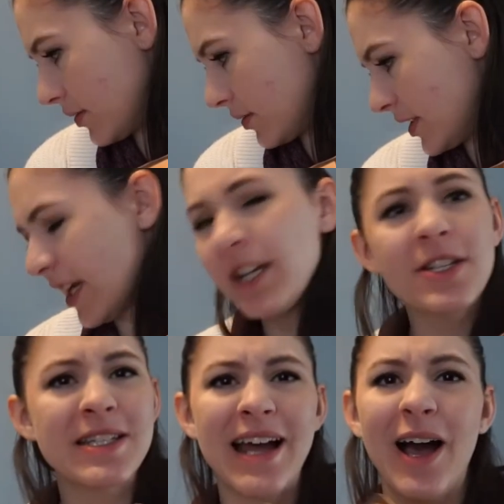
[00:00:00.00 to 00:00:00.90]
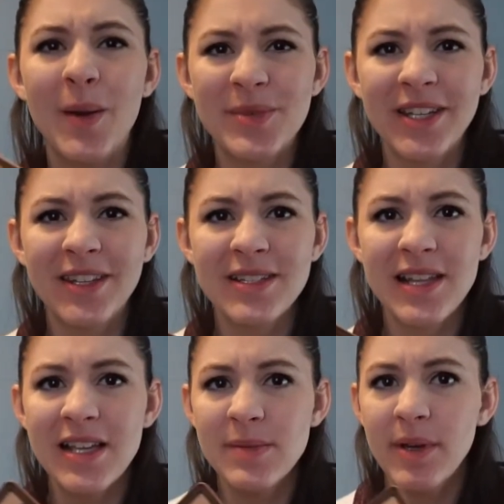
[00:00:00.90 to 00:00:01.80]
did I just not update this
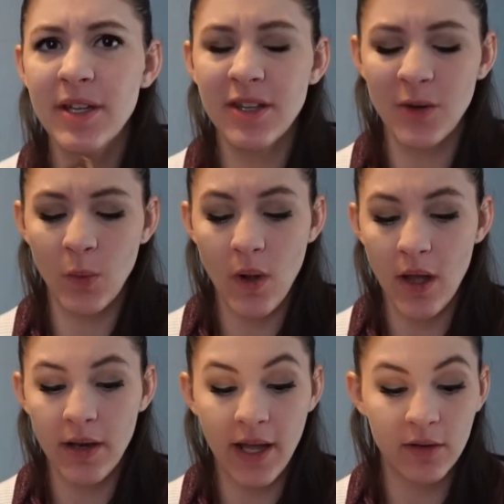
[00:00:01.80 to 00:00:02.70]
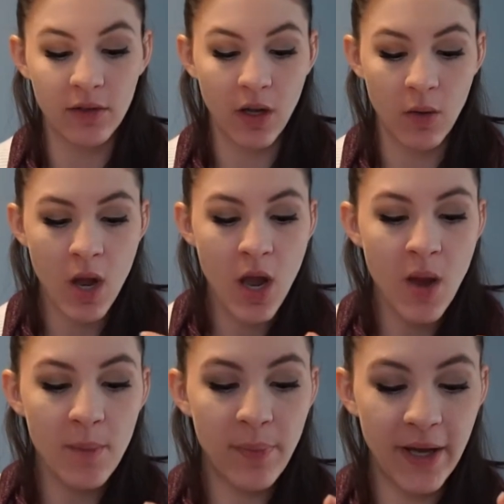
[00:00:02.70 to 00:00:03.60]
last month or what? I don't know.
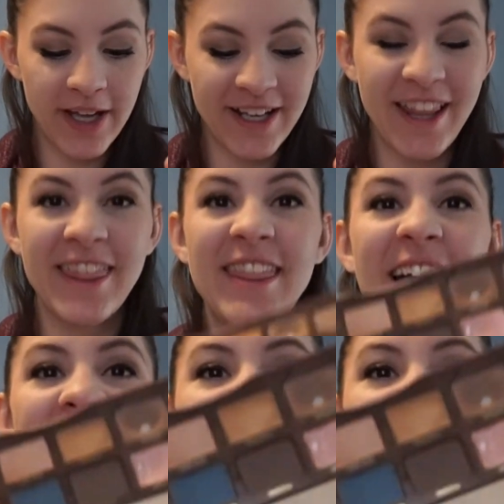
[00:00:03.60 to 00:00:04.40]
But that